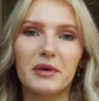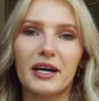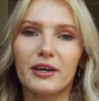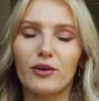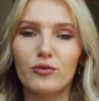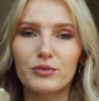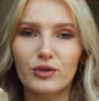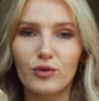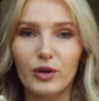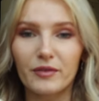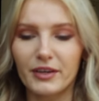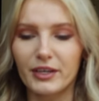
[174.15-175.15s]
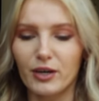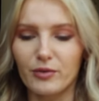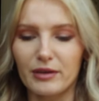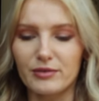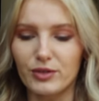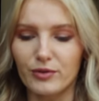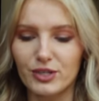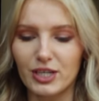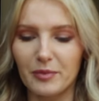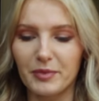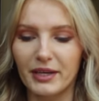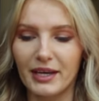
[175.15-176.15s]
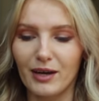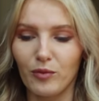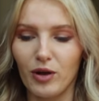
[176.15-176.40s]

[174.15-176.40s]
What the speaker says: my home decor video where I was going shopping at